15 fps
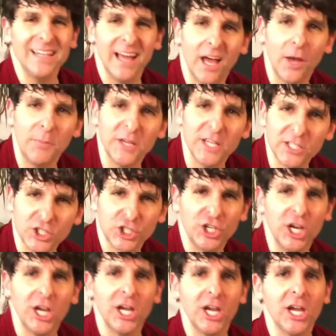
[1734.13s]
help it,
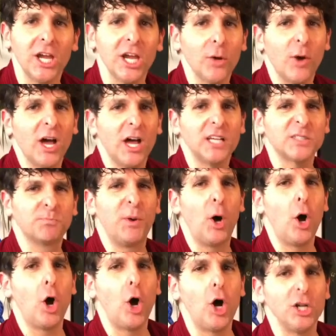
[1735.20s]
she was
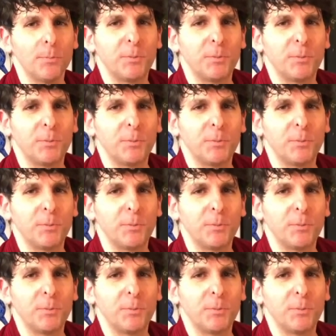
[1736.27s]
born to